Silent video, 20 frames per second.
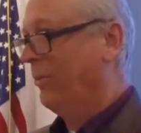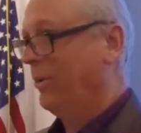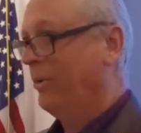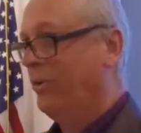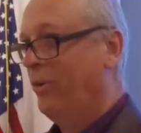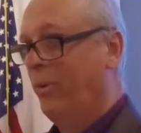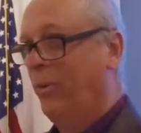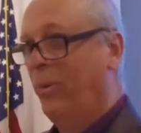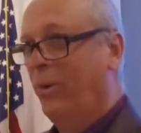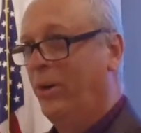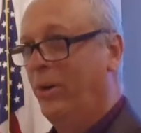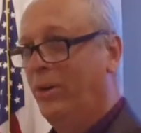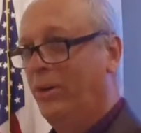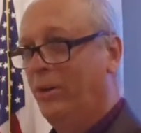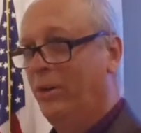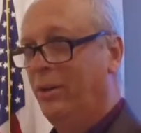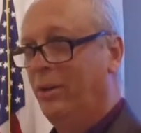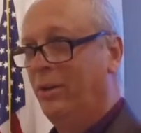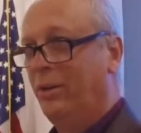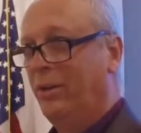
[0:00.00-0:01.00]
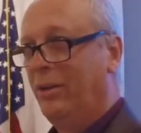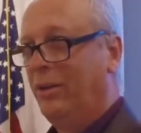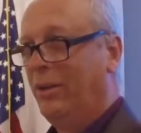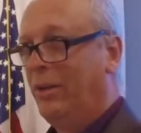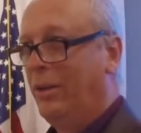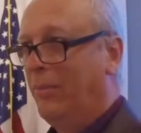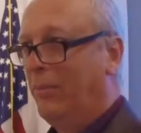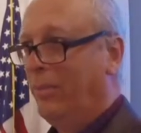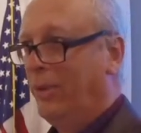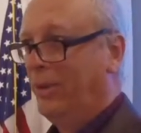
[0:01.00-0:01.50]
were doing,
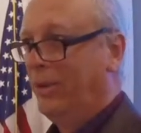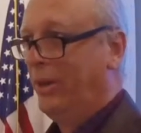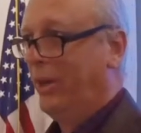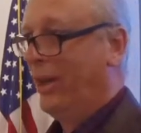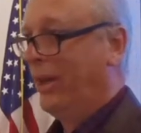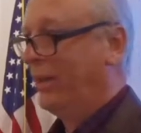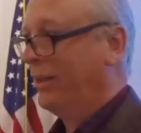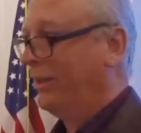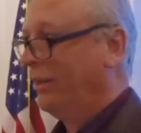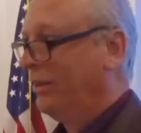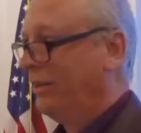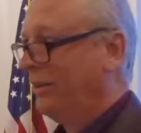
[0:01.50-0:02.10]
but yet